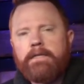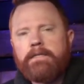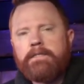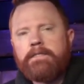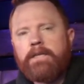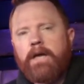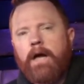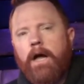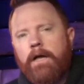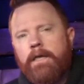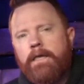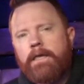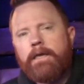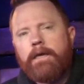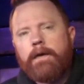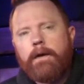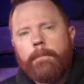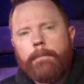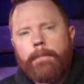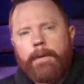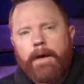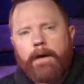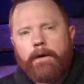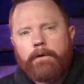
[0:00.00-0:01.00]
talking
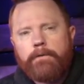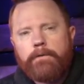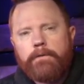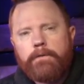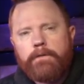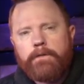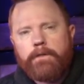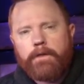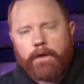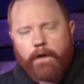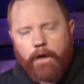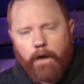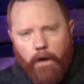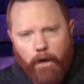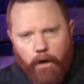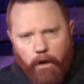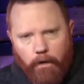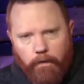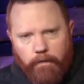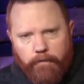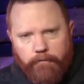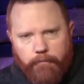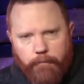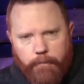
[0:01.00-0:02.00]
about the
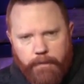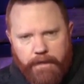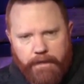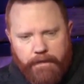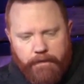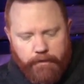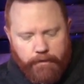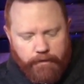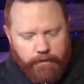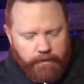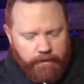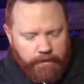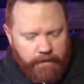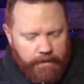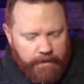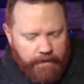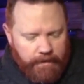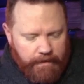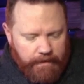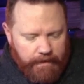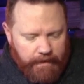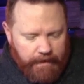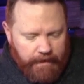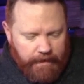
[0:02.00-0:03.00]
call of Peter,
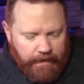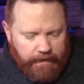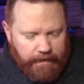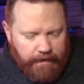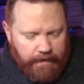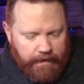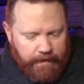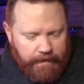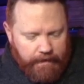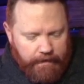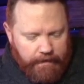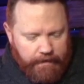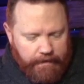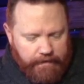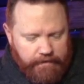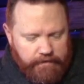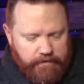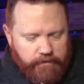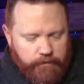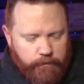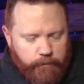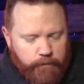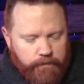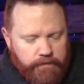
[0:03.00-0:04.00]
and
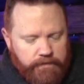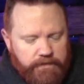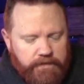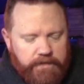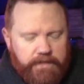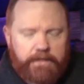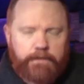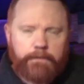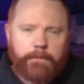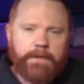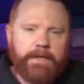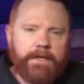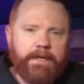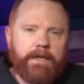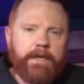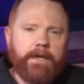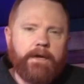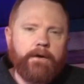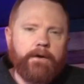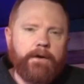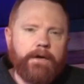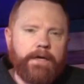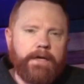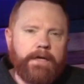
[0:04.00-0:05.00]
so we're just going to read
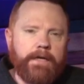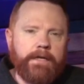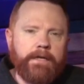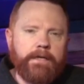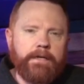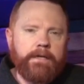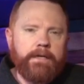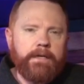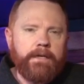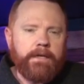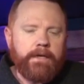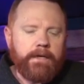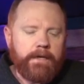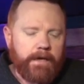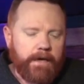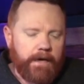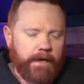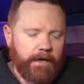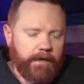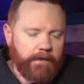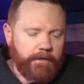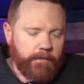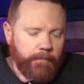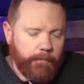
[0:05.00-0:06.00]
here in
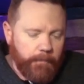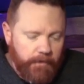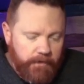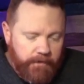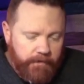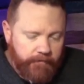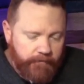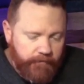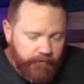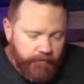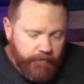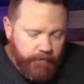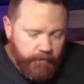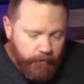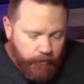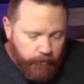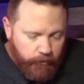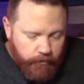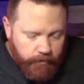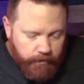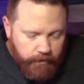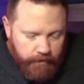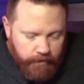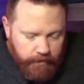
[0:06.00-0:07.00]
the book of Luke,